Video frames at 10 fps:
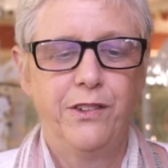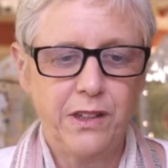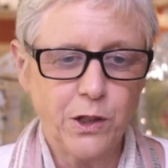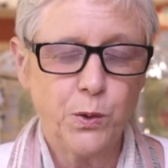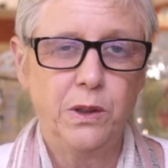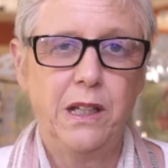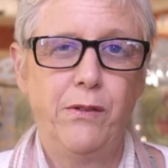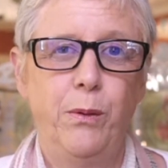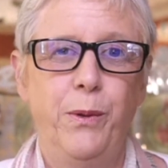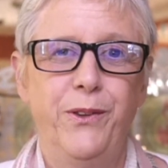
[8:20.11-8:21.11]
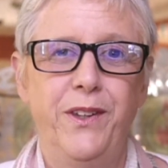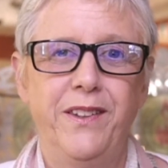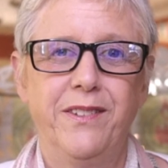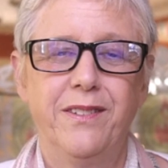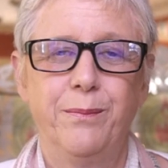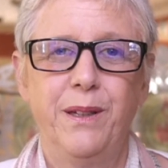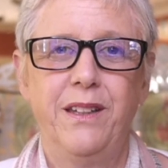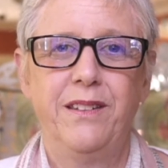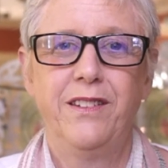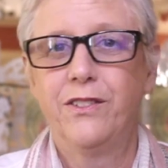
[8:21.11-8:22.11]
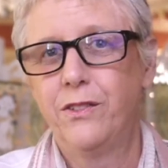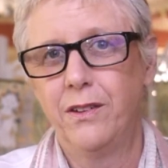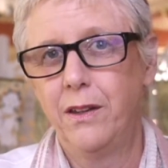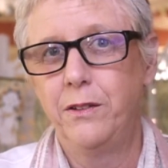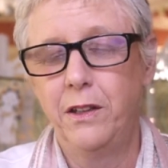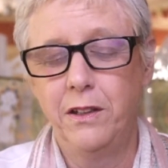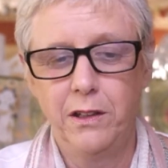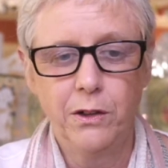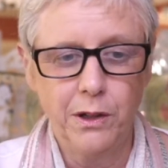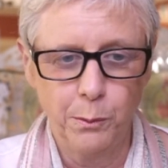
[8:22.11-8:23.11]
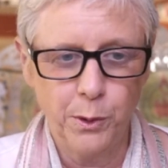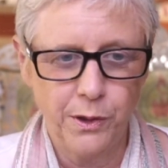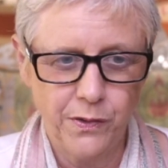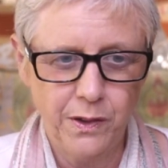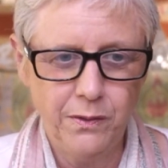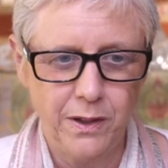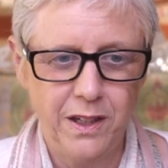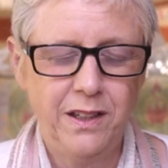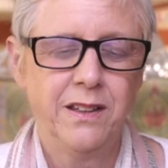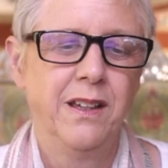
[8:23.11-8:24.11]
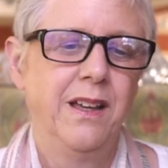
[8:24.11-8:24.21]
sexual lovableness, but just an endearing person, right?